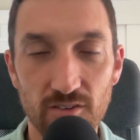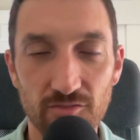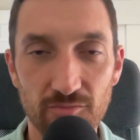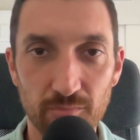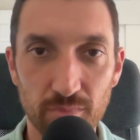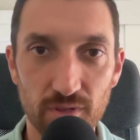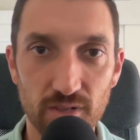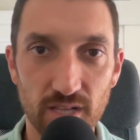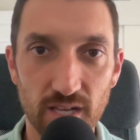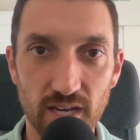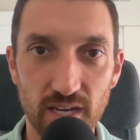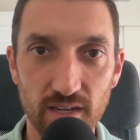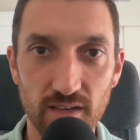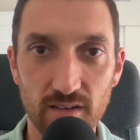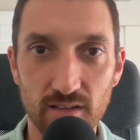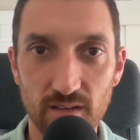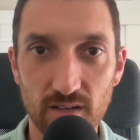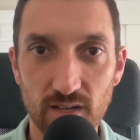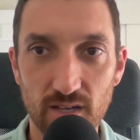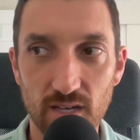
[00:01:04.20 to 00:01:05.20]
of
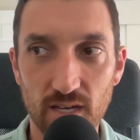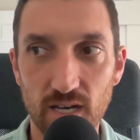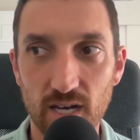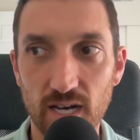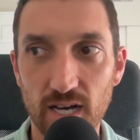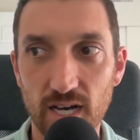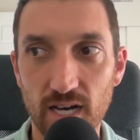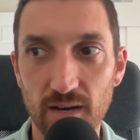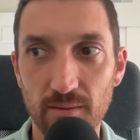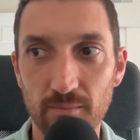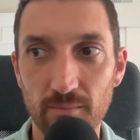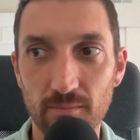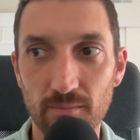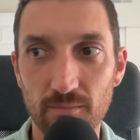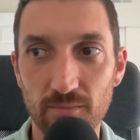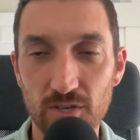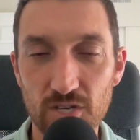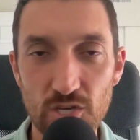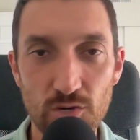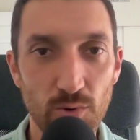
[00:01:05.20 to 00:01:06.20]
play. The
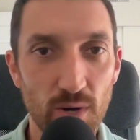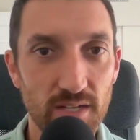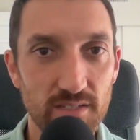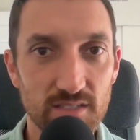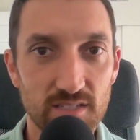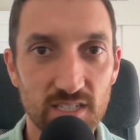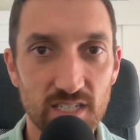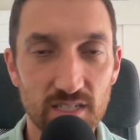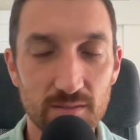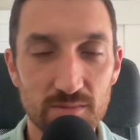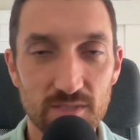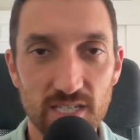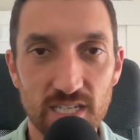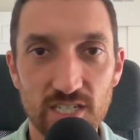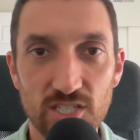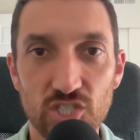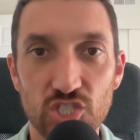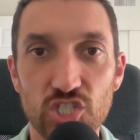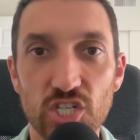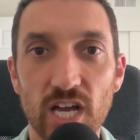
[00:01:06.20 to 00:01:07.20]
U.S. teams
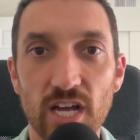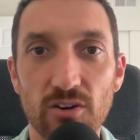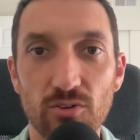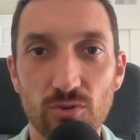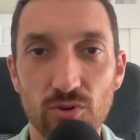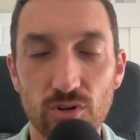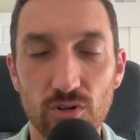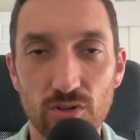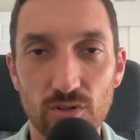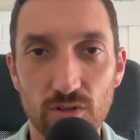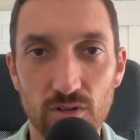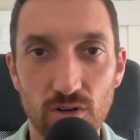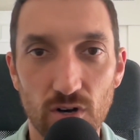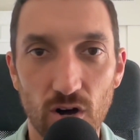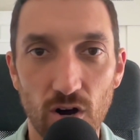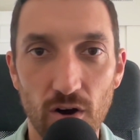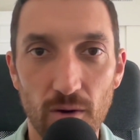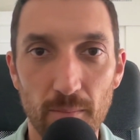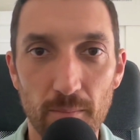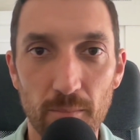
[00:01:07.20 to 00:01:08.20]
in general
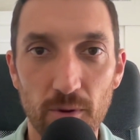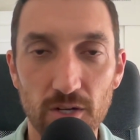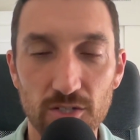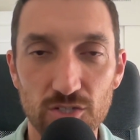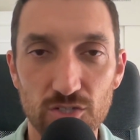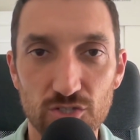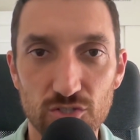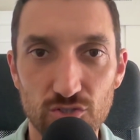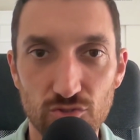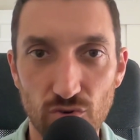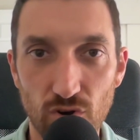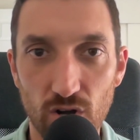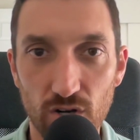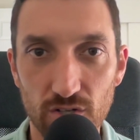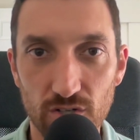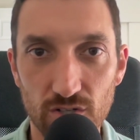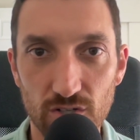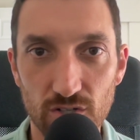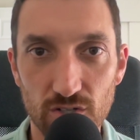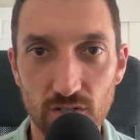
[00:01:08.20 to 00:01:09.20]
are much
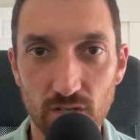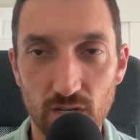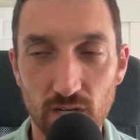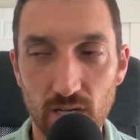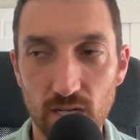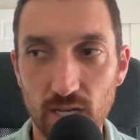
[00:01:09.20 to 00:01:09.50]
stronger,